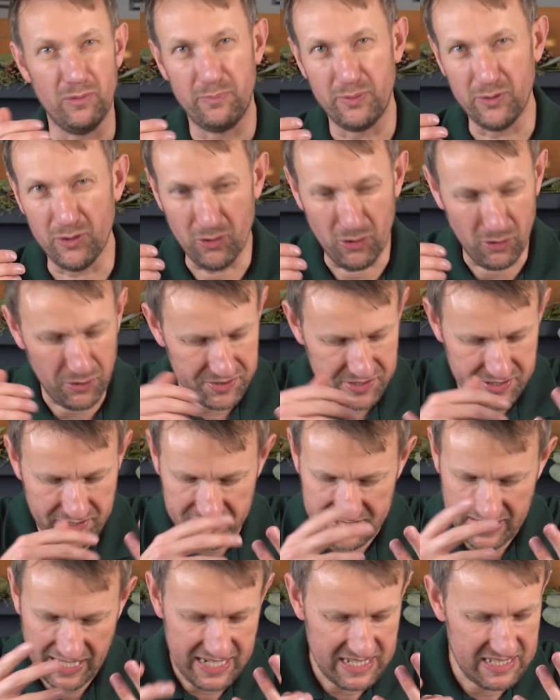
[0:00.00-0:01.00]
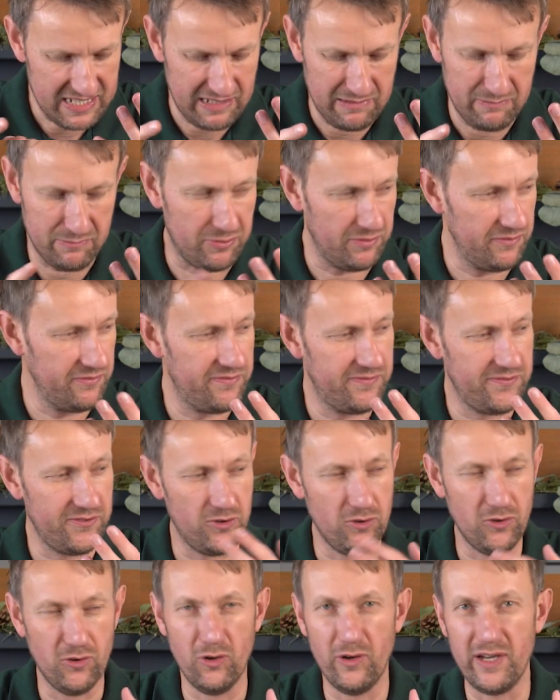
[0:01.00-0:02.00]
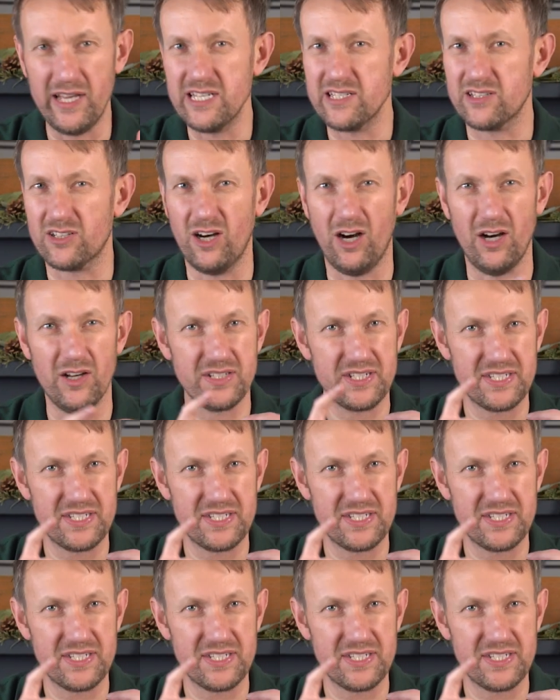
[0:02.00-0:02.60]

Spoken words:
board, so it's 18.4. It's got